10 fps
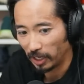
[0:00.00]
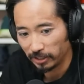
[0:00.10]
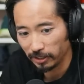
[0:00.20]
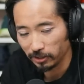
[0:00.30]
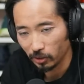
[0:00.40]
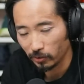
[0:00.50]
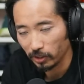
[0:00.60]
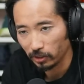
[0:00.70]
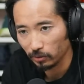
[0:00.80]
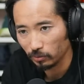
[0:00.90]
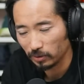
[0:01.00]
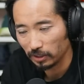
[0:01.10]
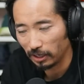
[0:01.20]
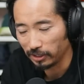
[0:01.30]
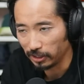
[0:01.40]
I did in Tokyo.
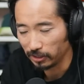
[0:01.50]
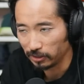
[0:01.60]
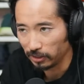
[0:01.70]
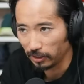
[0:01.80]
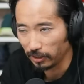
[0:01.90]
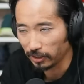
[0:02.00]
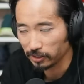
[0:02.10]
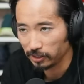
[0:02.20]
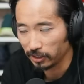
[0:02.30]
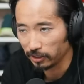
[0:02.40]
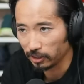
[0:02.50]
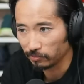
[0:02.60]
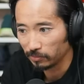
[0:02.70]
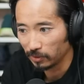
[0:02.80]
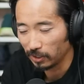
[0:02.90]
I didn't at
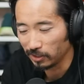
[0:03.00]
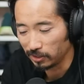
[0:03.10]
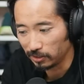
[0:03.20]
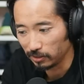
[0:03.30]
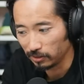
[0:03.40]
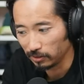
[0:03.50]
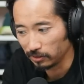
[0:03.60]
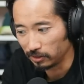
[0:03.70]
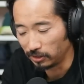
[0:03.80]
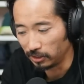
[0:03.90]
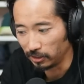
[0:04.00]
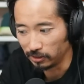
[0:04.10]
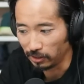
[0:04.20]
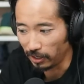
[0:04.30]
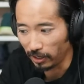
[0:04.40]
CIM. I
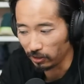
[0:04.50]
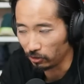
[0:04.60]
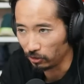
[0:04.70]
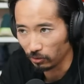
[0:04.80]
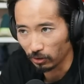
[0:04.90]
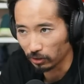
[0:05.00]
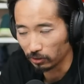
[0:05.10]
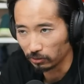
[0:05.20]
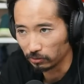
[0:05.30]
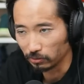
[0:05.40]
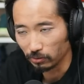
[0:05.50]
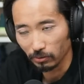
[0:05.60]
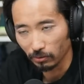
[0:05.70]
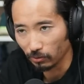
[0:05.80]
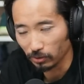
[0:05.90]
didn't at New York
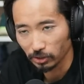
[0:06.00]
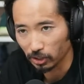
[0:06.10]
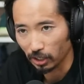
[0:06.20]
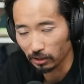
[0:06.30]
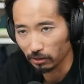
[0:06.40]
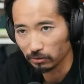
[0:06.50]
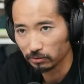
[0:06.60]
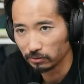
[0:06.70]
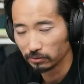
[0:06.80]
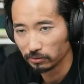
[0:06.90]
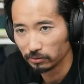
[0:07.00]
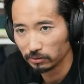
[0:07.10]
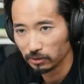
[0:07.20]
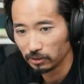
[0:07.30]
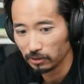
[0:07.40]
or Chicago.
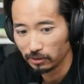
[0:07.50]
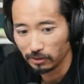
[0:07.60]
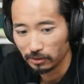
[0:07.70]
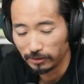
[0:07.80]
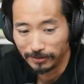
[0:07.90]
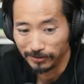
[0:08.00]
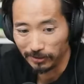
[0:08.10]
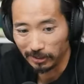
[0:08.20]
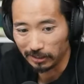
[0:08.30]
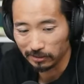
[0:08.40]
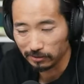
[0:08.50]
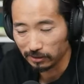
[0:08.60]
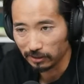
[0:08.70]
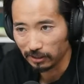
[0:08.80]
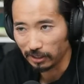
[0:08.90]
So like,
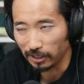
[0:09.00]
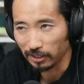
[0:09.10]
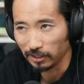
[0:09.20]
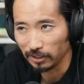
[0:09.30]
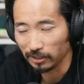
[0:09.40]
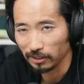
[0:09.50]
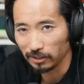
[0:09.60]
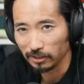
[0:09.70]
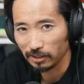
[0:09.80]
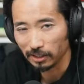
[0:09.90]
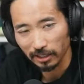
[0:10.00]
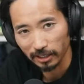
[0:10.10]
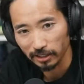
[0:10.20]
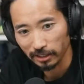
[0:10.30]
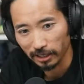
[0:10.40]
I think
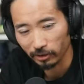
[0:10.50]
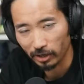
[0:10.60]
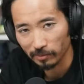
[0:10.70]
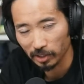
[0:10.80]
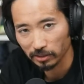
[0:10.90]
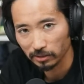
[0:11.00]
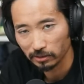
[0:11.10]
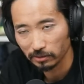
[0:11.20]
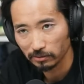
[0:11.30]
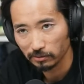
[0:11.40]
I did at Grandma's